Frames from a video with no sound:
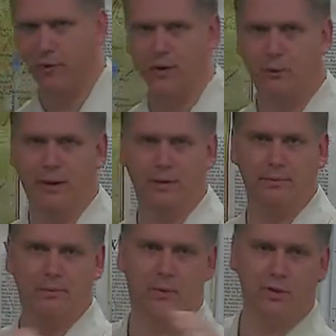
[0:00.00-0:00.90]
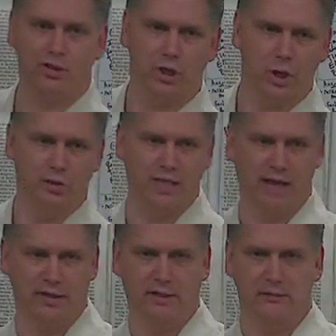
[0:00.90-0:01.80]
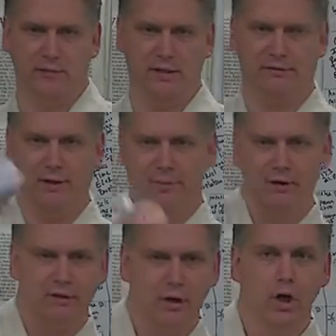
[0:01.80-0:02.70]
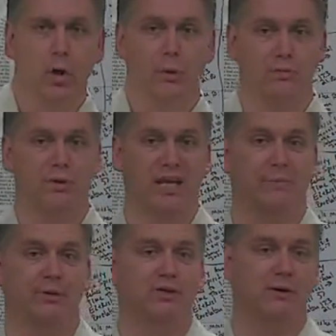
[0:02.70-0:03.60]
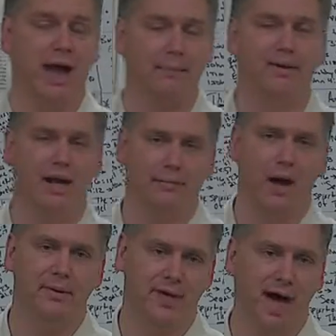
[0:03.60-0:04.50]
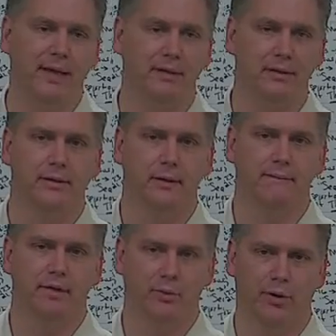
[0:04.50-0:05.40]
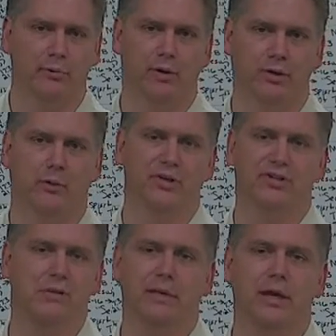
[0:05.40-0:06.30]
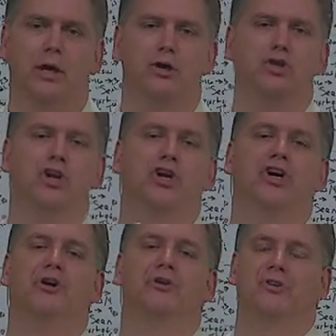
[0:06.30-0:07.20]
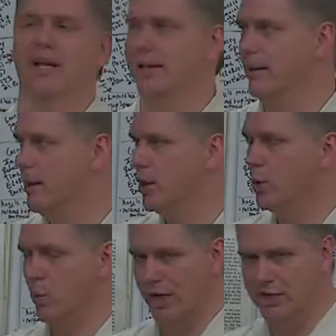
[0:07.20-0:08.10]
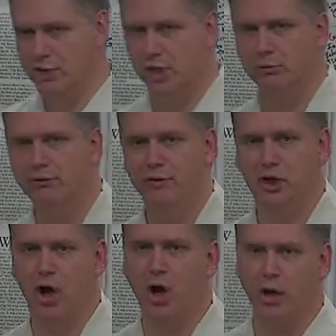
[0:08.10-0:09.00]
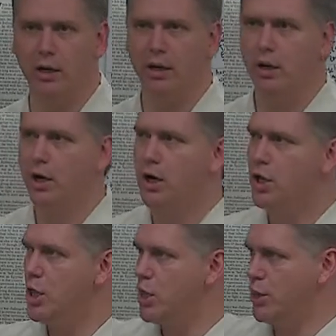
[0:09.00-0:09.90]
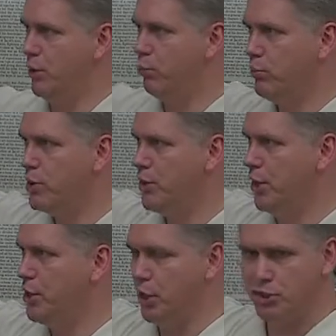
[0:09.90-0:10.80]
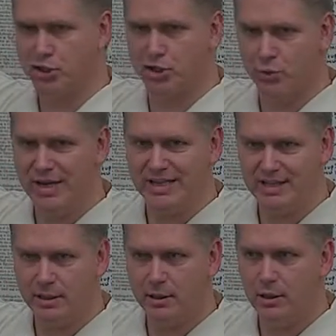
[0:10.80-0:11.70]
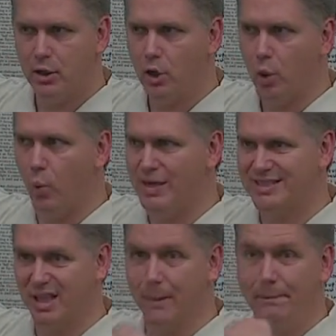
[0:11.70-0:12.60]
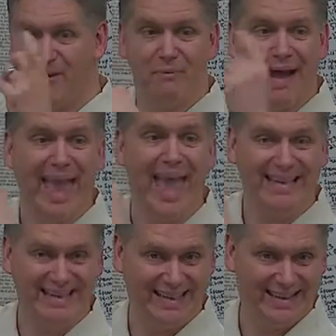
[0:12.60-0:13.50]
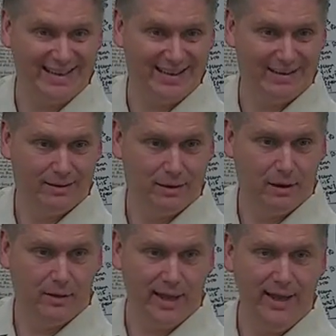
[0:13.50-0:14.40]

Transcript: the wheel would have been more so tended to me to flip over, which means I'd have been trapped and I'd have probably died. If you're wondering, well, someone would have seen me. No, no, you don't understand. When I stood on the roof of the car, the, the, the street was still above my head. Okay?